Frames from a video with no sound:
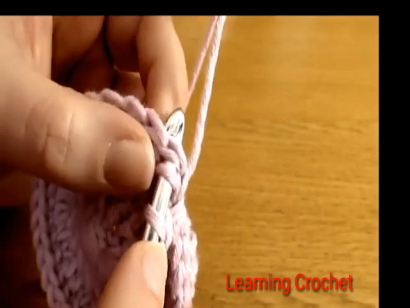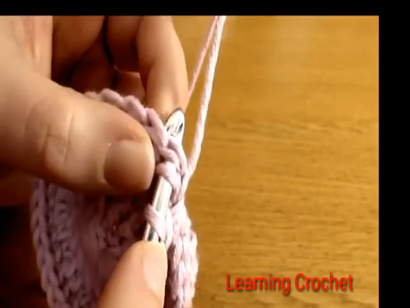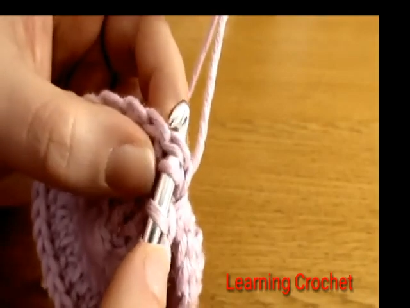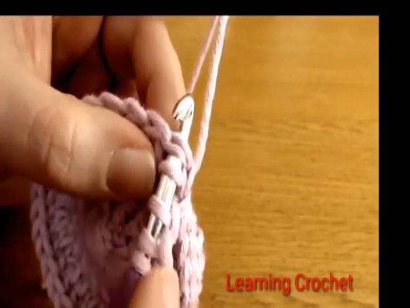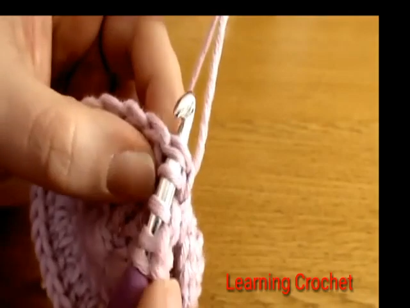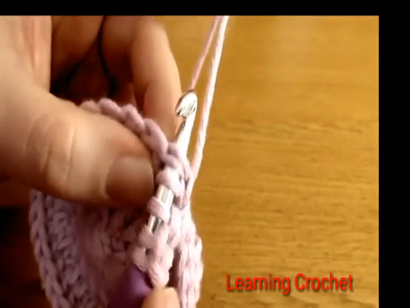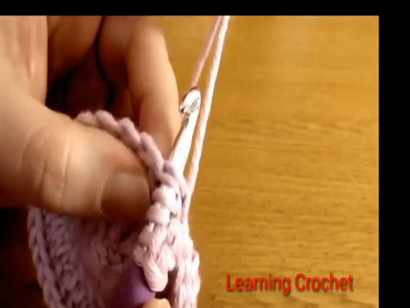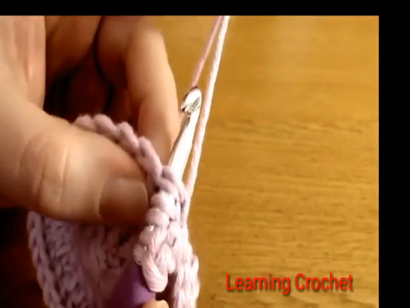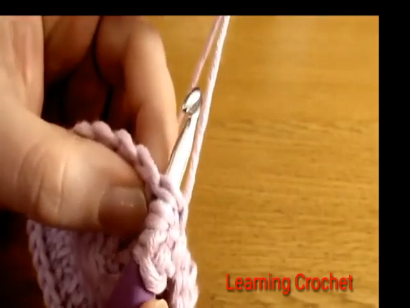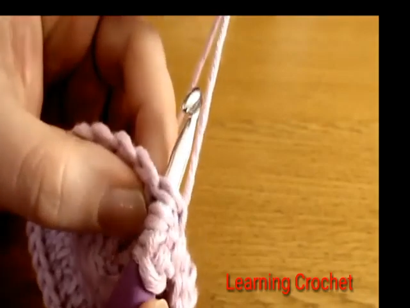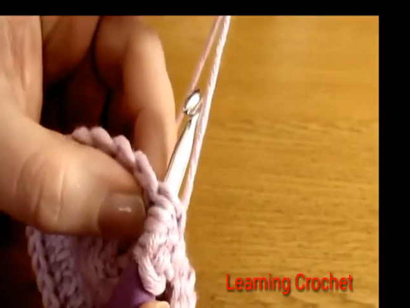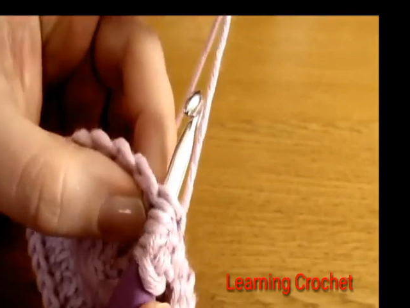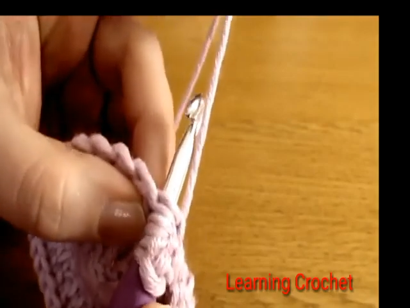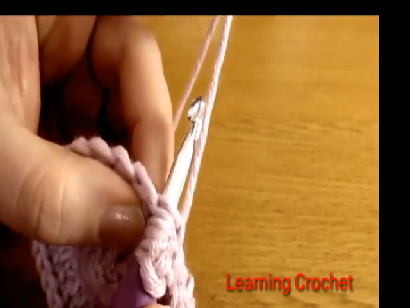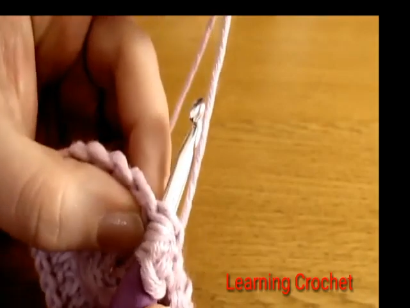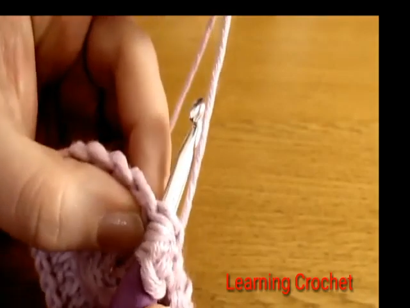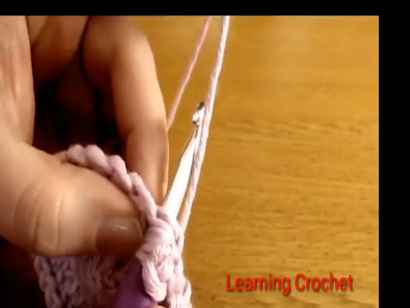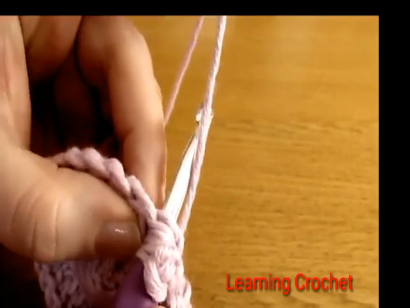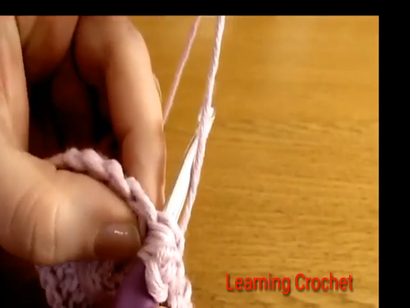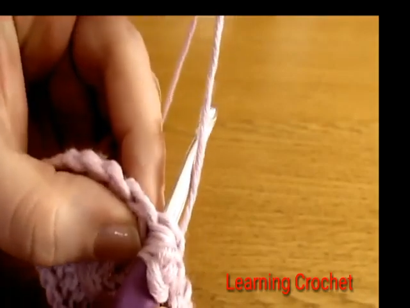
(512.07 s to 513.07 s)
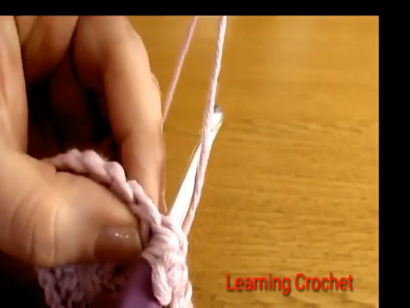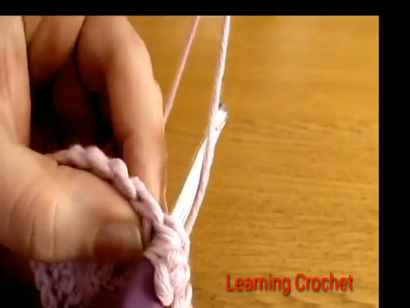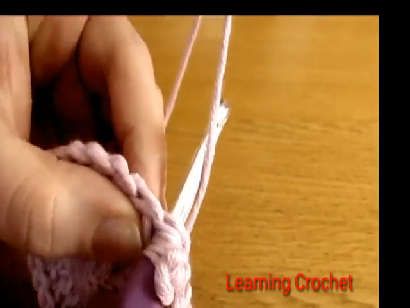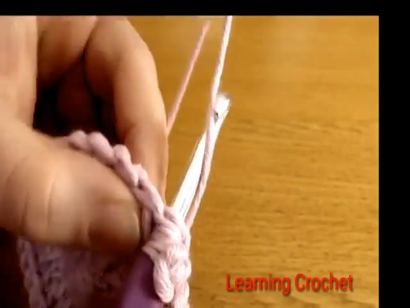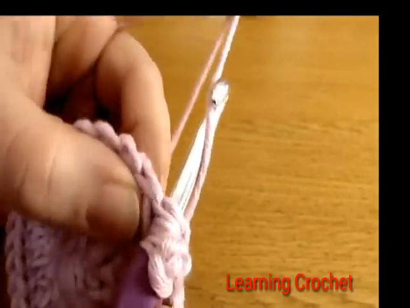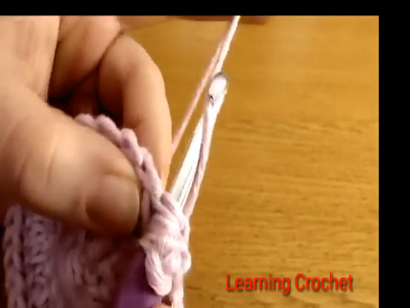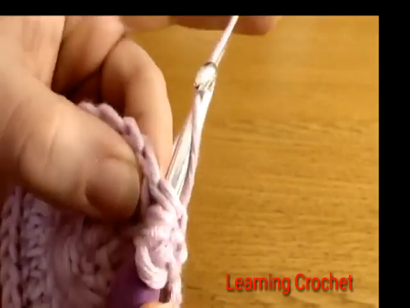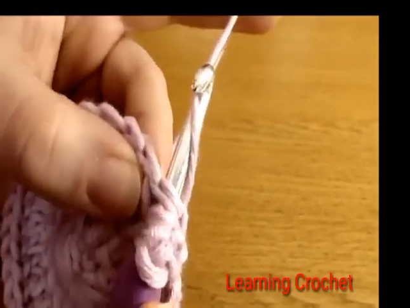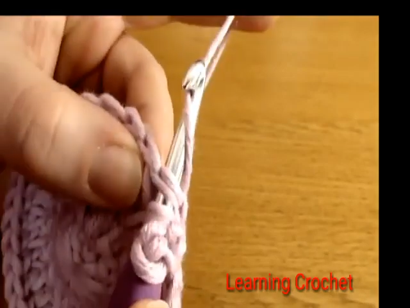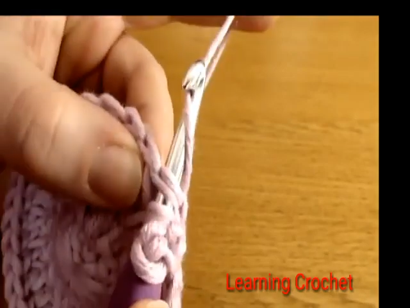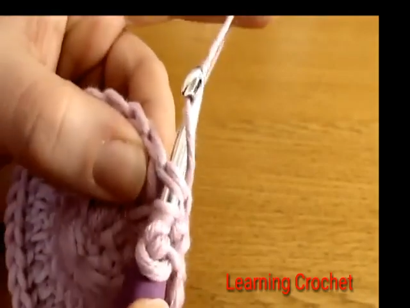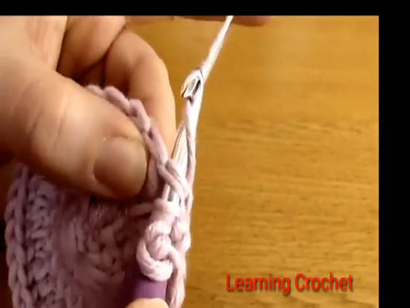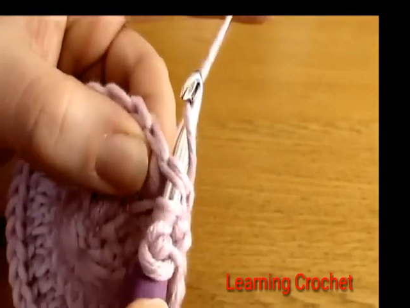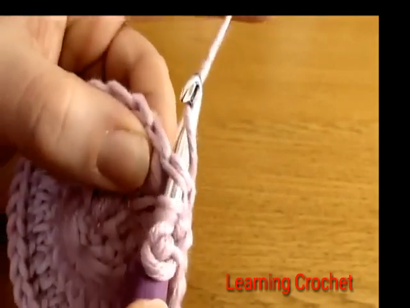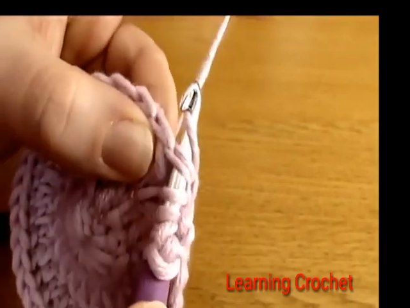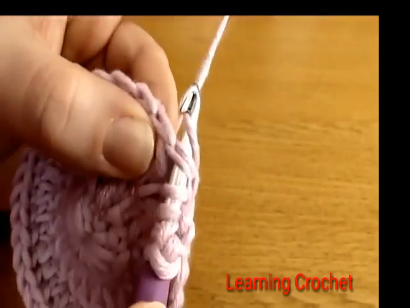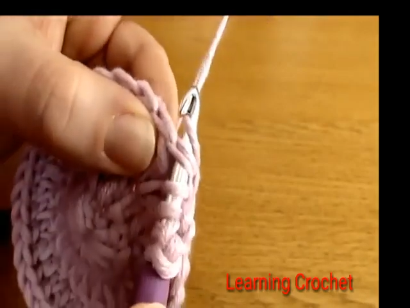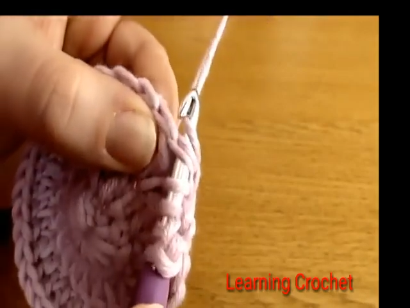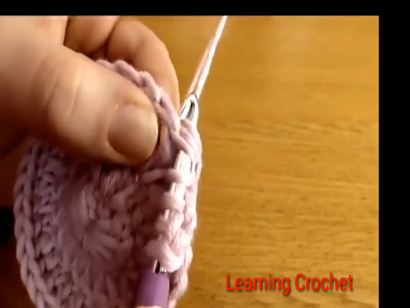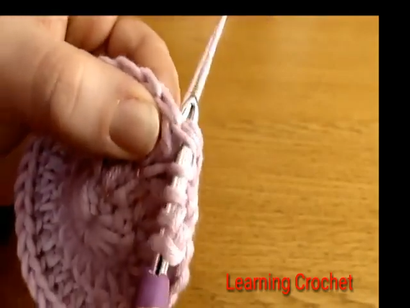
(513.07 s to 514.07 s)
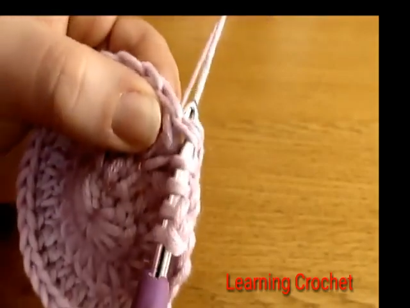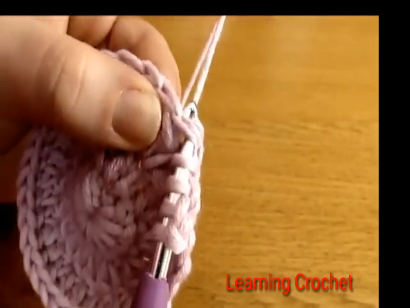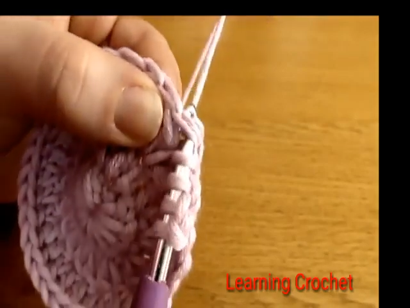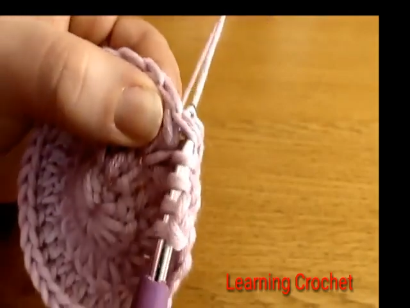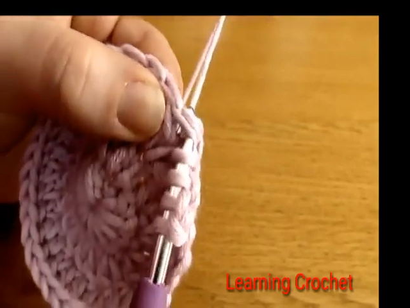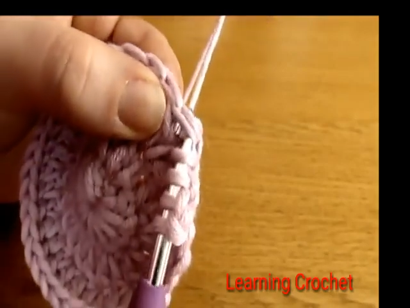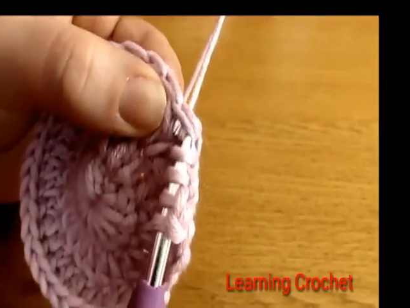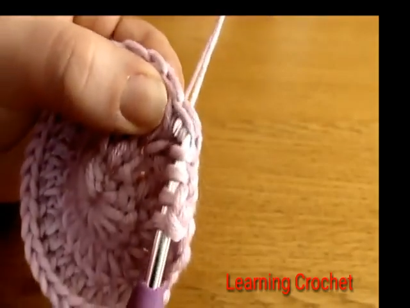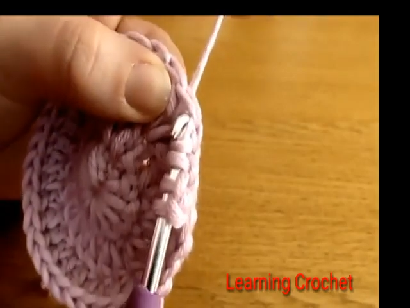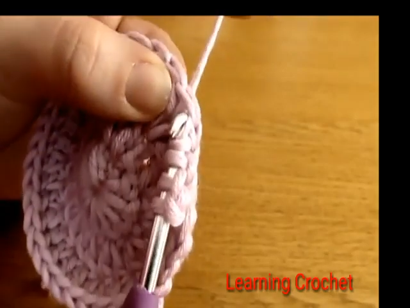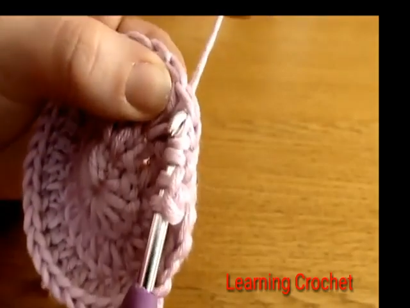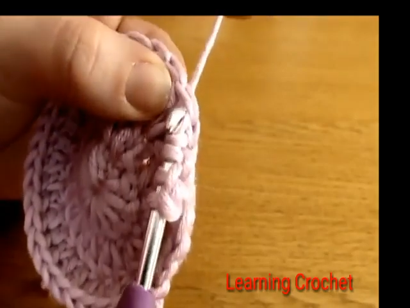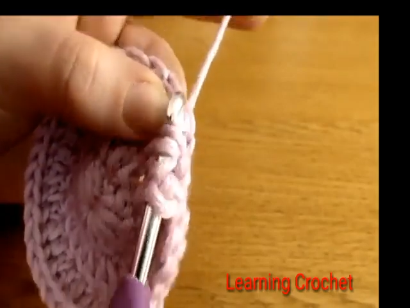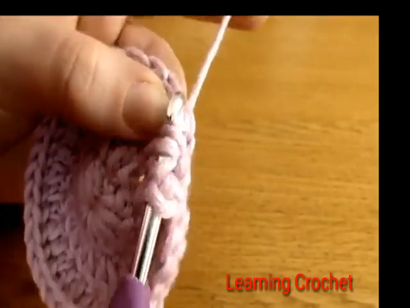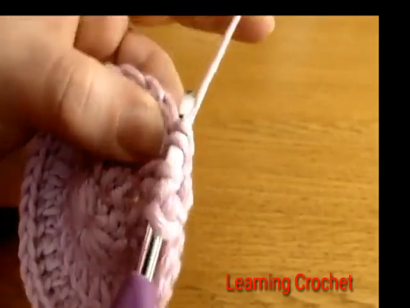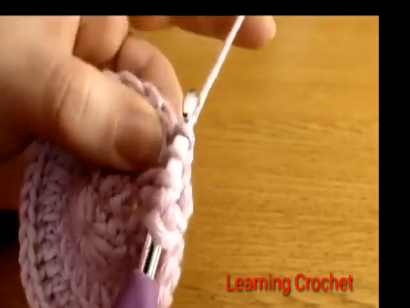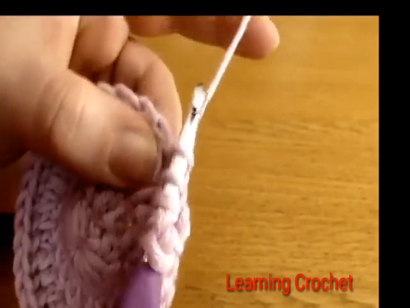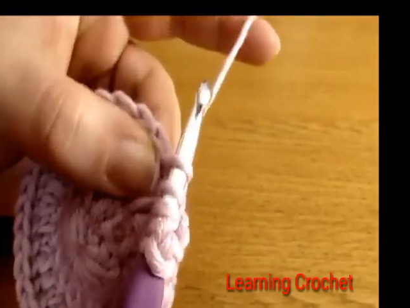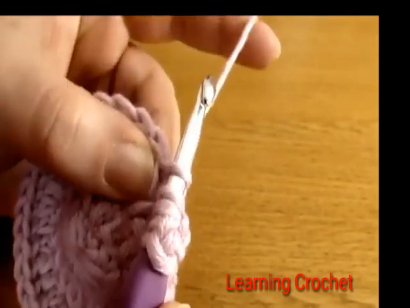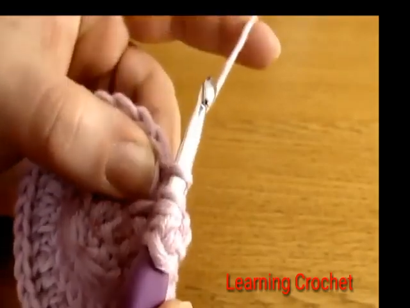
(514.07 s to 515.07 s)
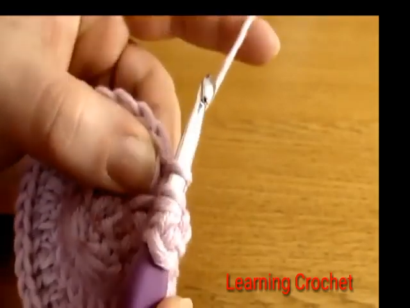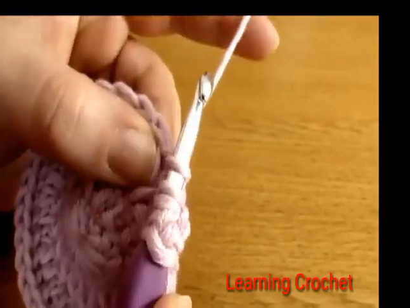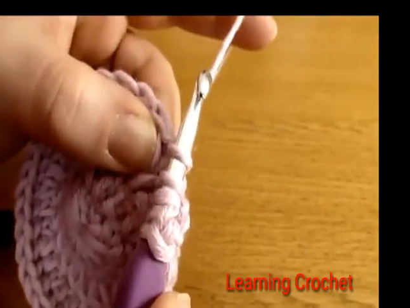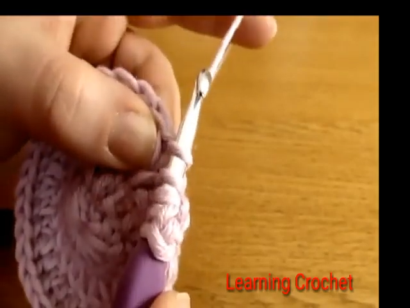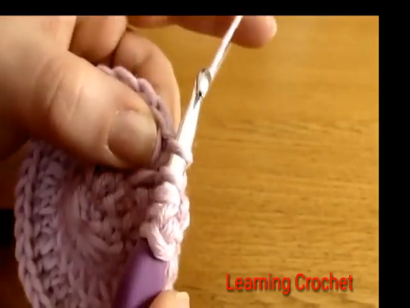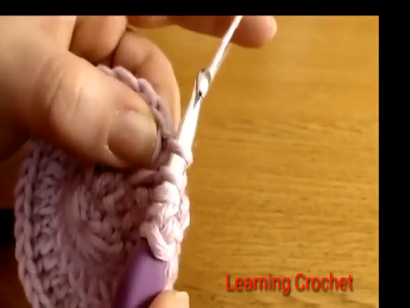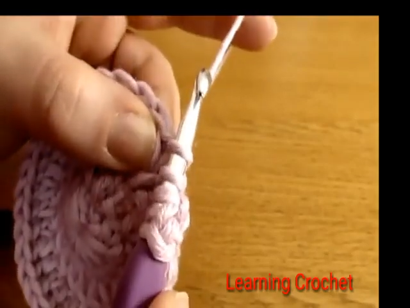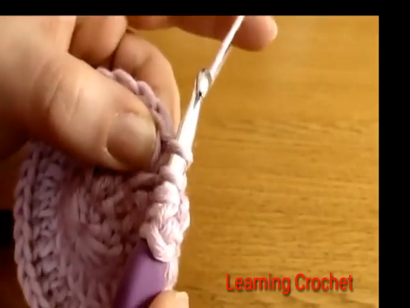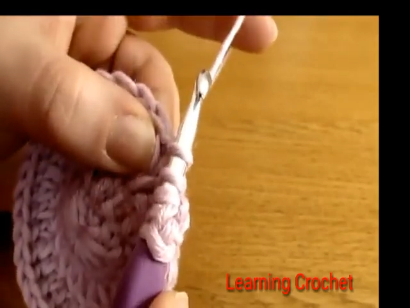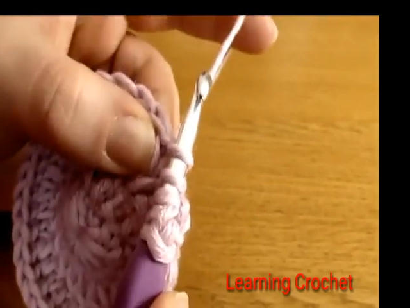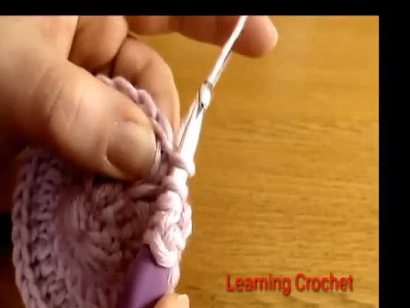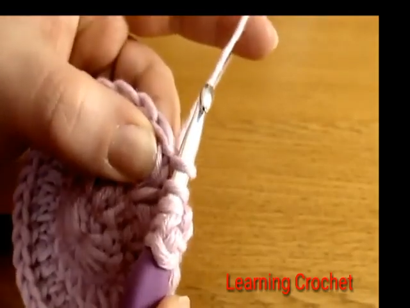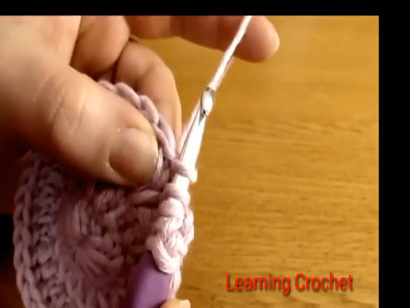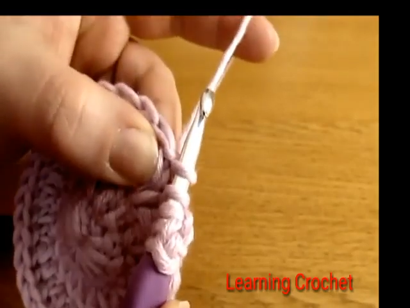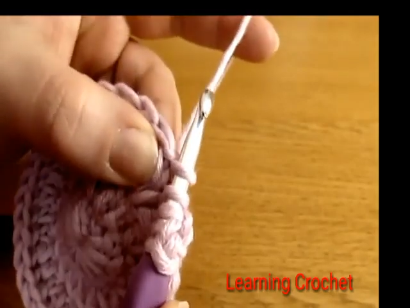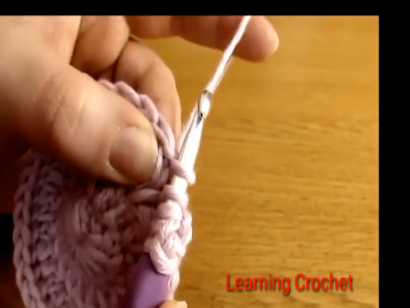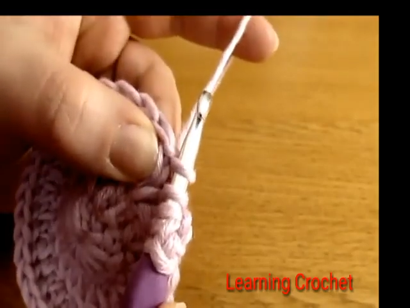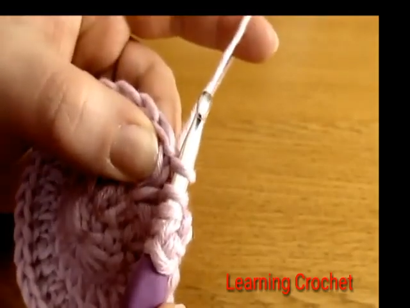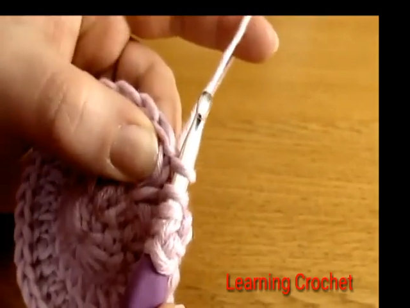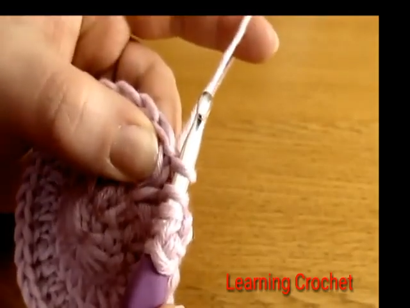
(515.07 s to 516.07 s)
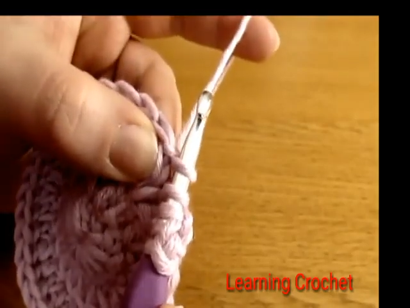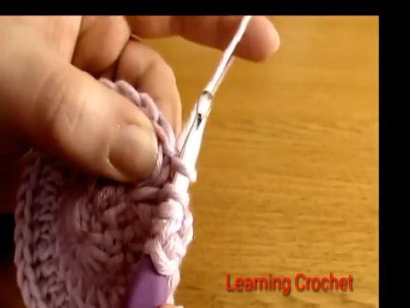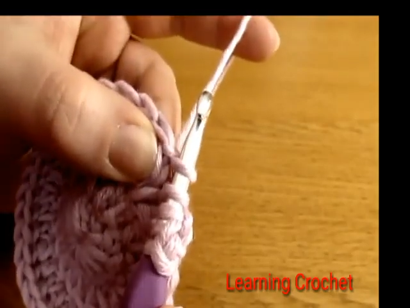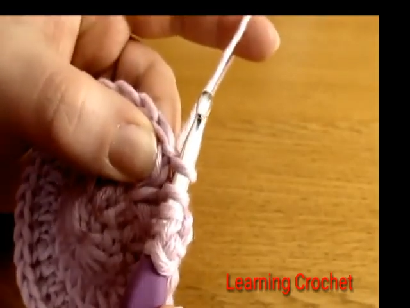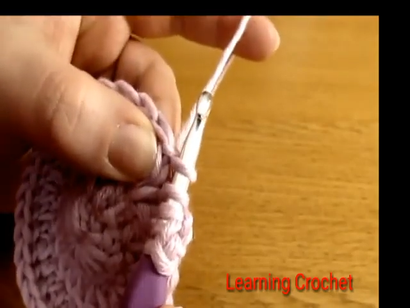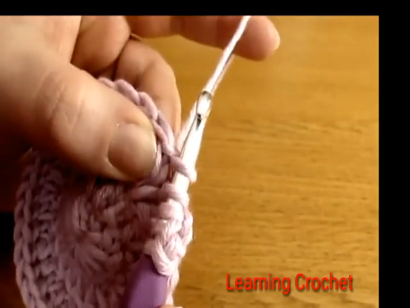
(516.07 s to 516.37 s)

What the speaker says: (no speaker visible)